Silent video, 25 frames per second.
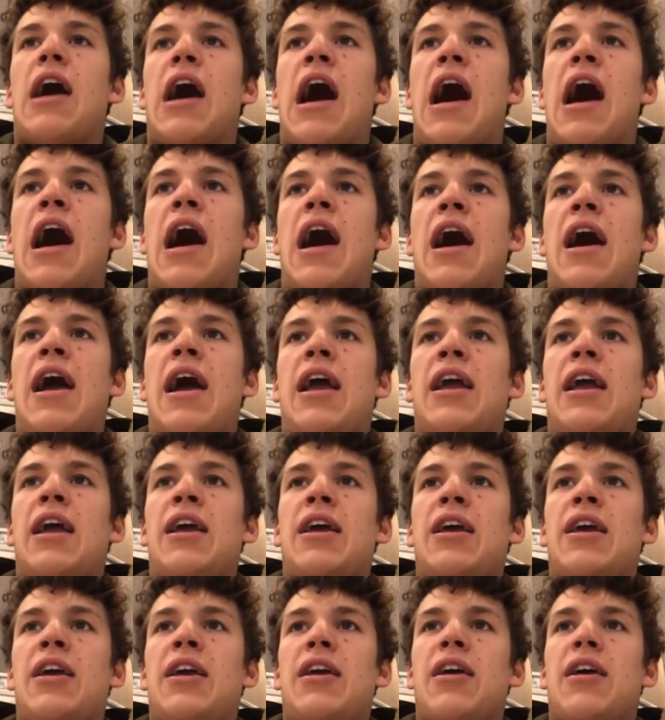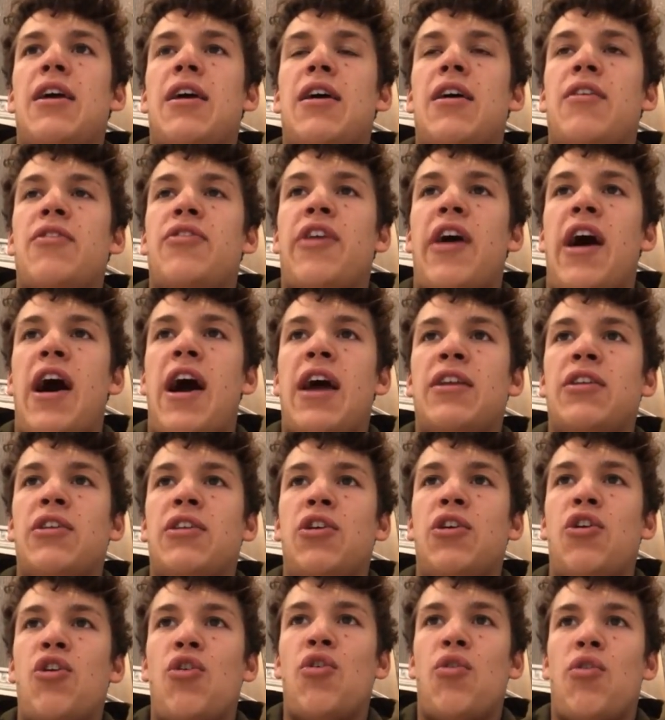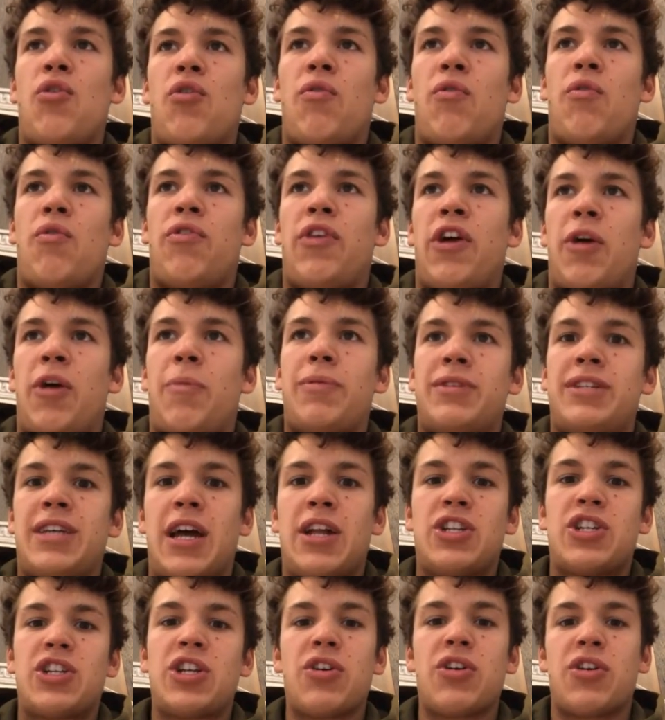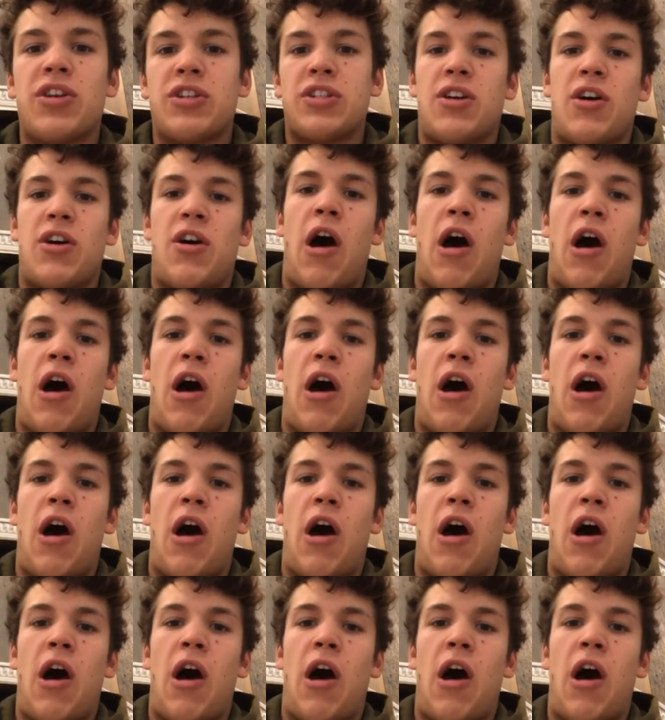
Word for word: I I knew their potential because